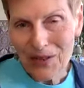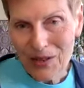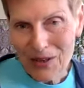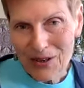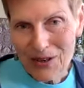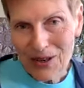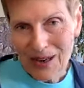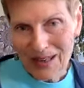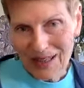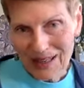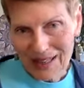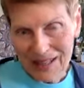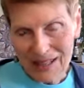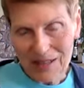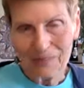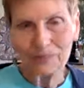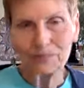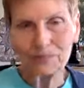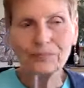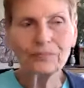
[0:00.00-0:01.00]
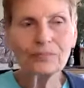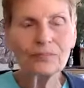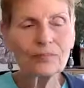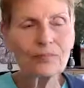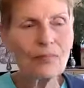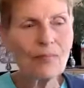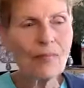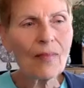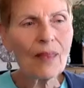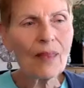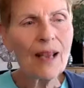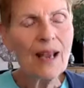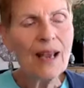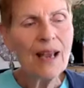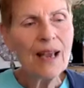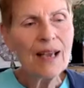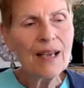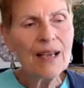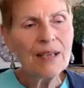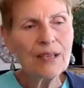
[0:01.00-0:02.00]
youngins.
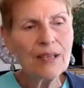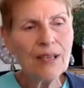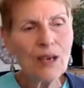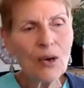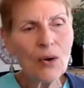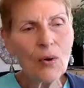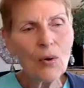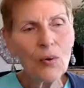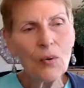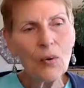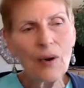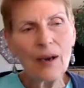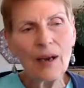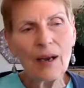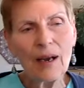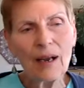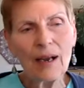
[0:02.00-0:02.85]
So